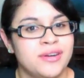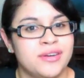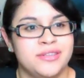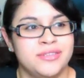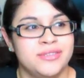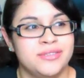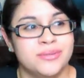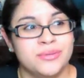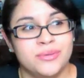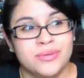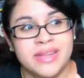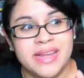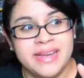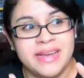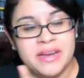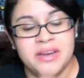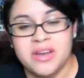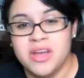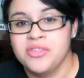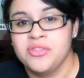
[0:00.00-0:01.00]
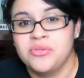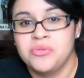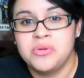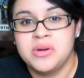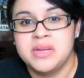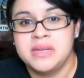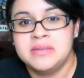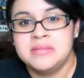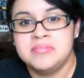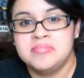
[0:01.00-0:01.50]
Do you like another
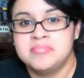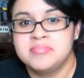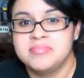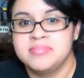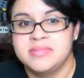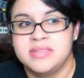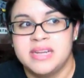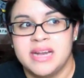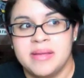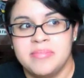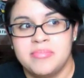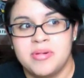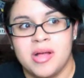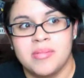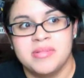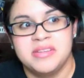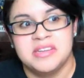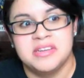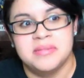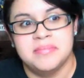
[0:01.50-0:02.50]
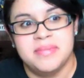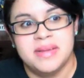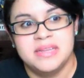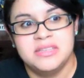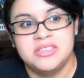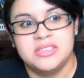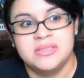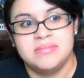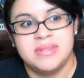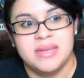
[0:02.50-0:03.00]
one that I probably didn't mention?